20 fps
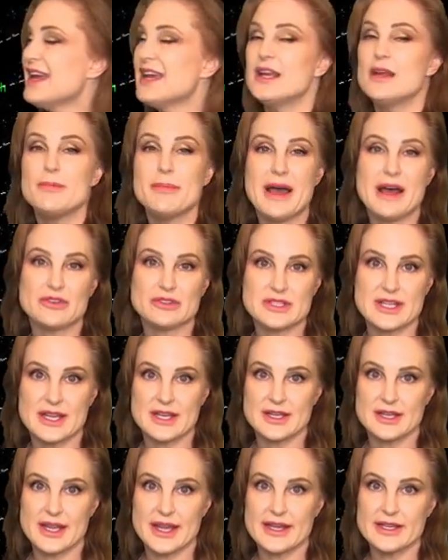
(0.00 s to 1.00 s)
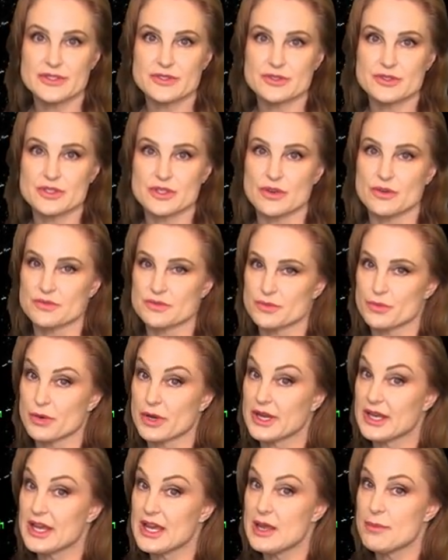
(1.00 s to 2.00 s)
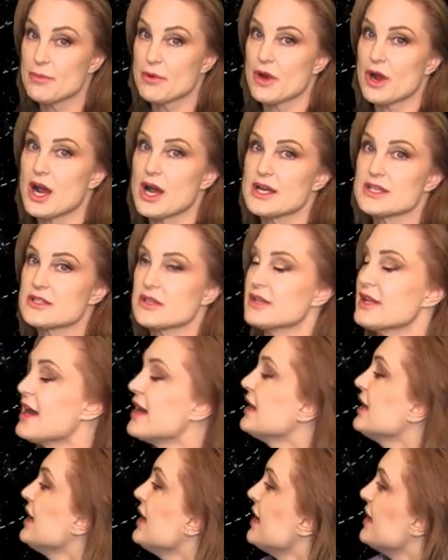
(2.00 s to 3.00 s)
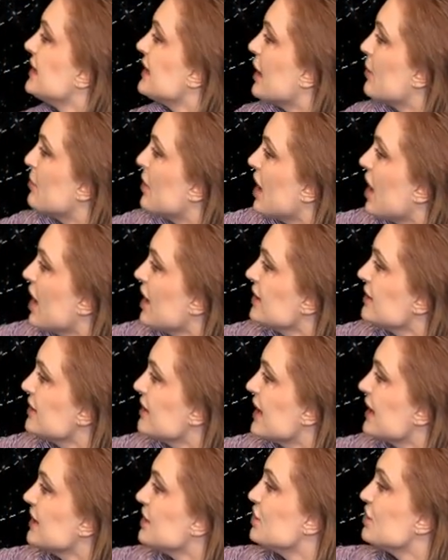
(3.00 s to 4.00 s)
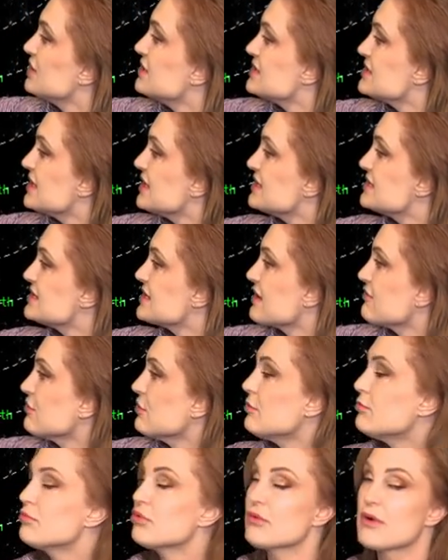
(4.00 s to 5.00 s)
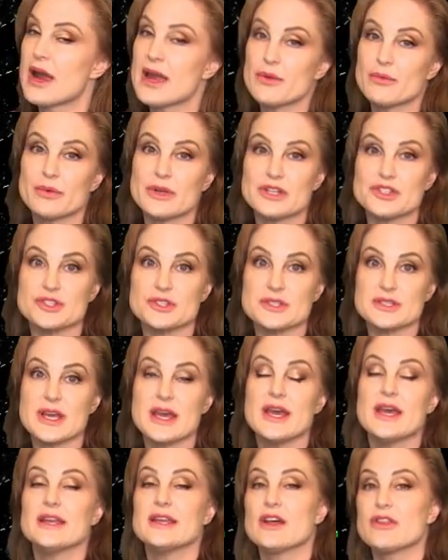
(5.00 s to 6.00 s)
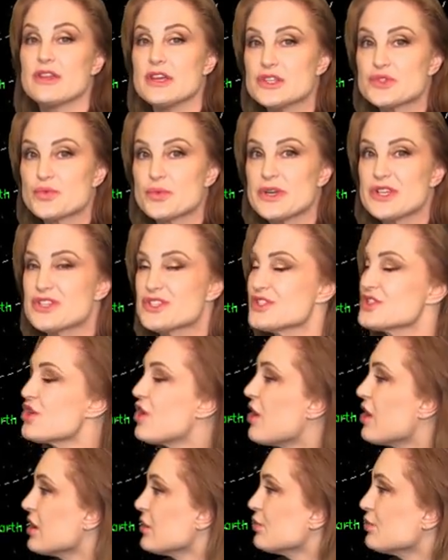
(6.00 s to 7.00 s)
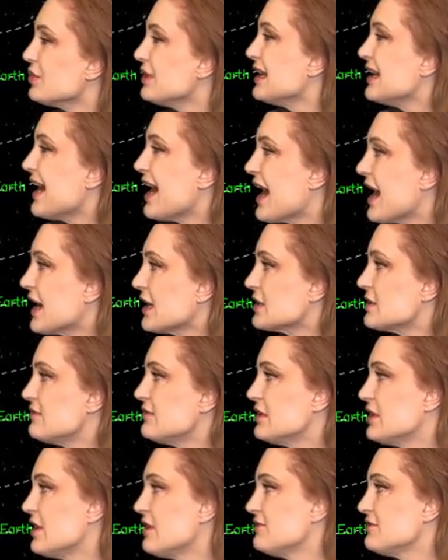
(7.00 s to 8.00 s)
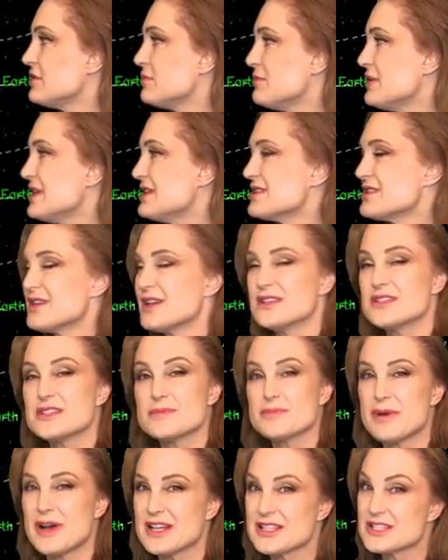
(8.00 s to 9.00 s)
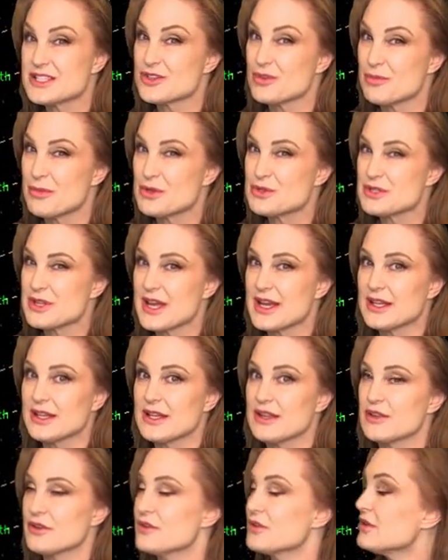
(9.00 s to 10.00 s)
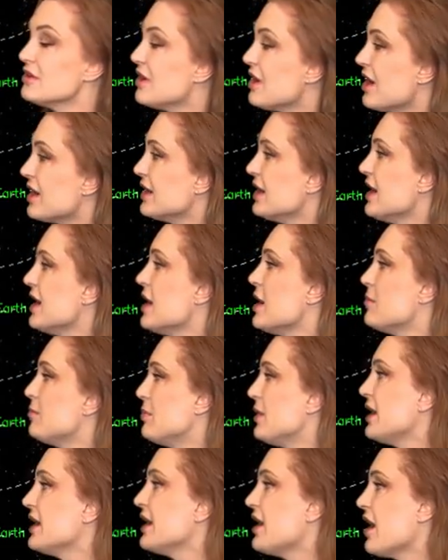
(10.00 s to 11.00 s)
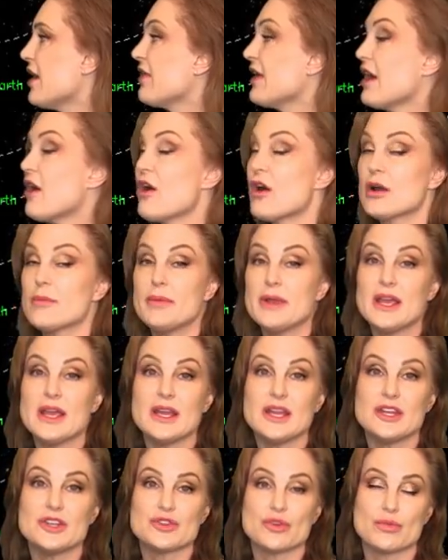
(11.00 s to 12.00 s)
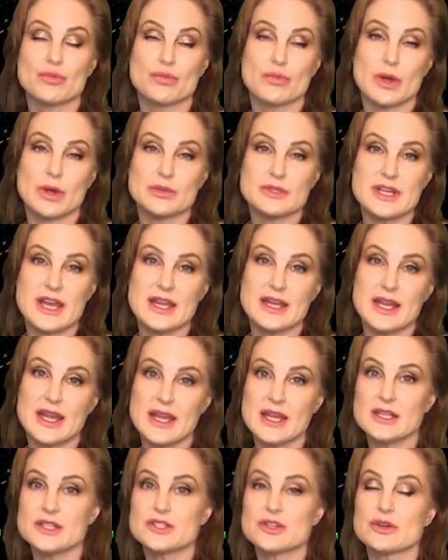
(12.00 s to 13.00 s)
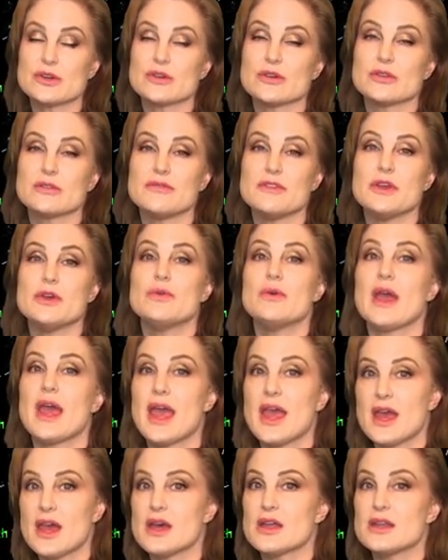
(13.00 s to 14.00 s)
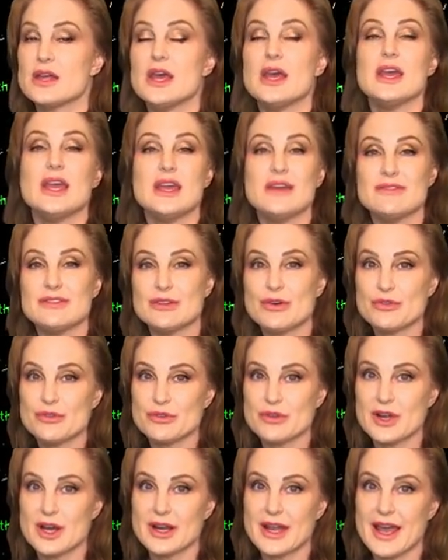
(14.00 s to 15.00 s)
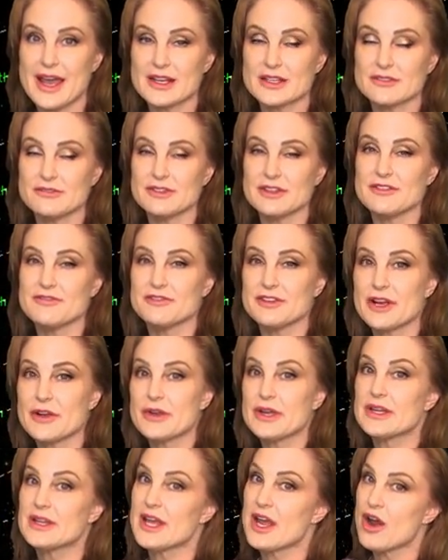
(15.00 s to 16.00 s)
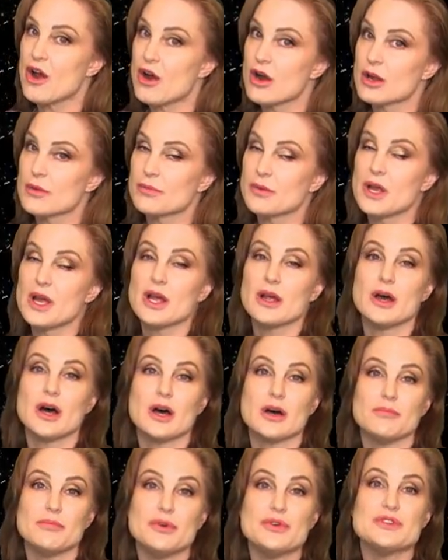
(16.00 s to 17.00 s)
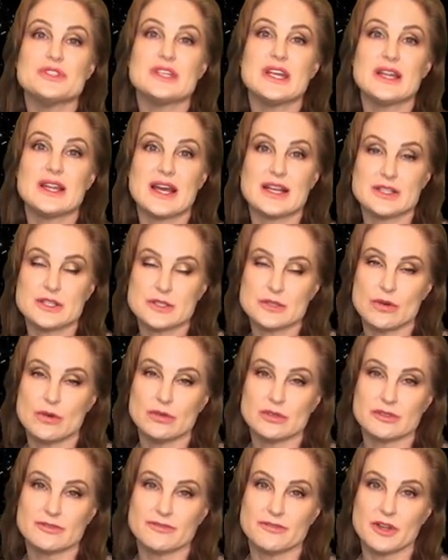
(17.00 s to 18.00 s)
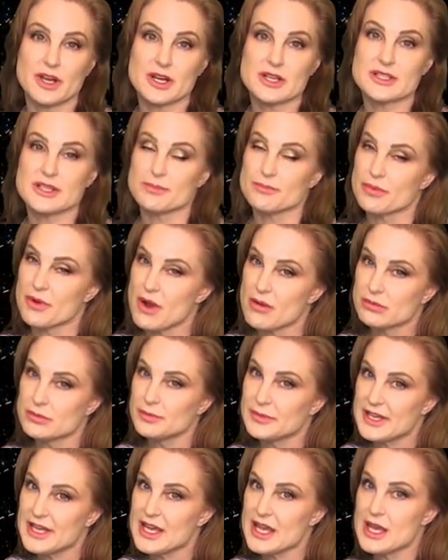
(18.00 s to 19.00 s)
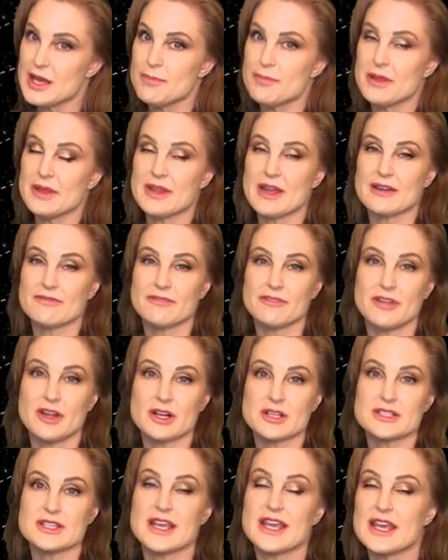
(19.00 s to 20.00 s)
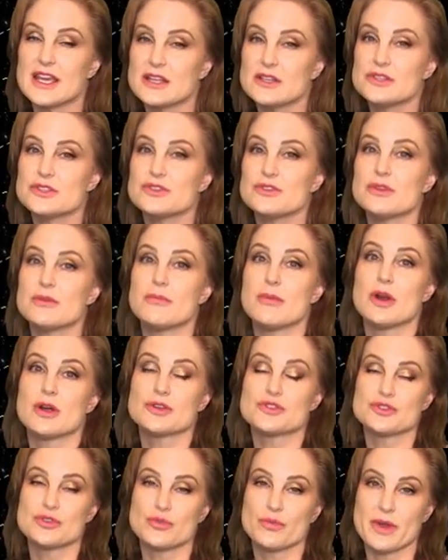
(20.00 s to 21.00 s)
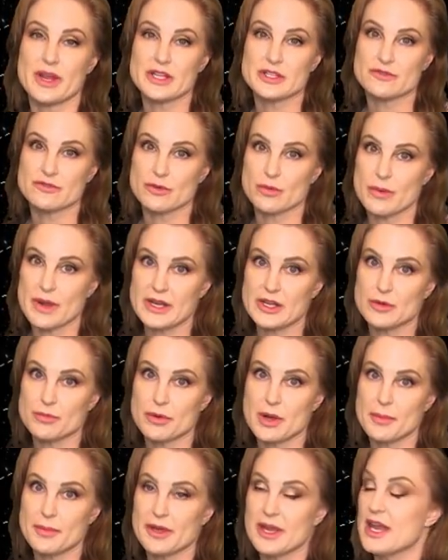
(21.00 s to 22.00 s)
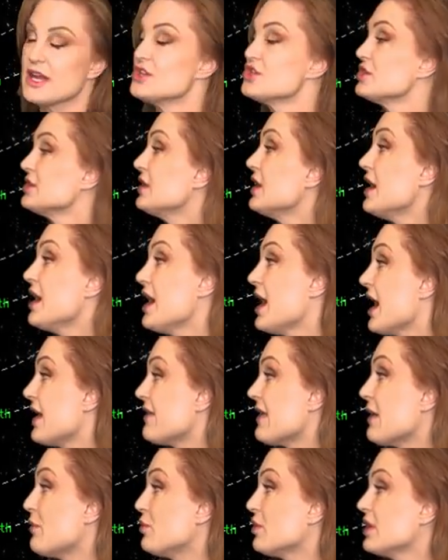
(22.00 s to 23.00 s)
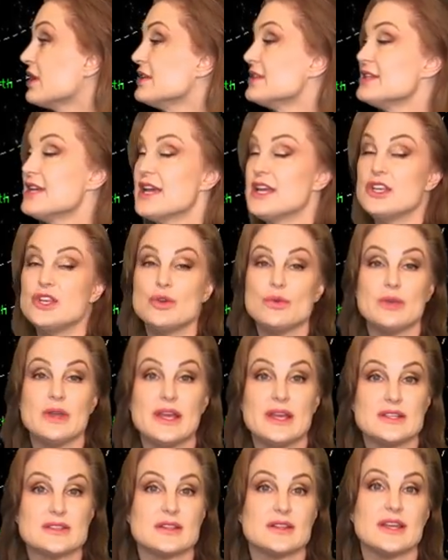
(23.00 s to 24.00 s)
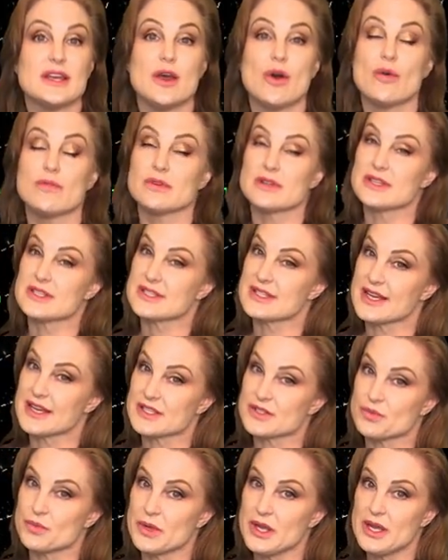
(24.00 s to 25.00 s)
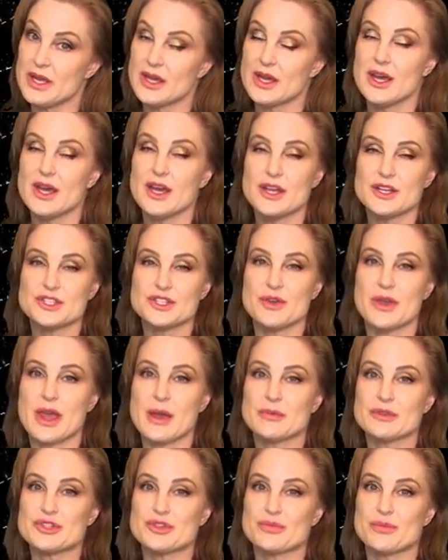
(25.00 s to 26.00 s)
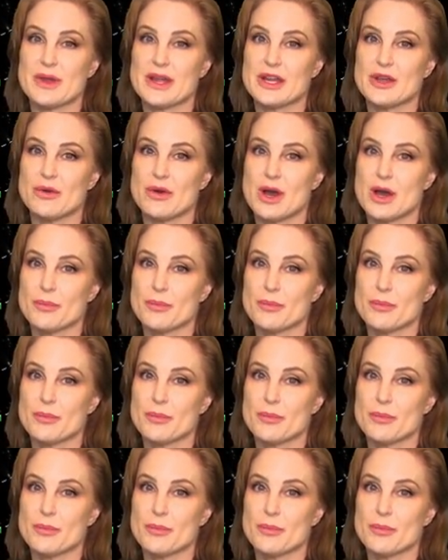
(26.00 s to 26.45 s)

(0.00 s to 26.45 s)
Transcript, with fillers: in about ten days or so. So we're going to keep our eyes on that. Now, behind that, you can see several bright regions. Now, these regions aren't really active enough to be sunspots, so most likely they're not, but they are beginning to rotate into Earth view, and even though they're not actively flaring, they are uh, boosting that solar flux and probably keeping that flux into the marginal range for radio propagation, and that will continue easily over this next week. So you amateur radio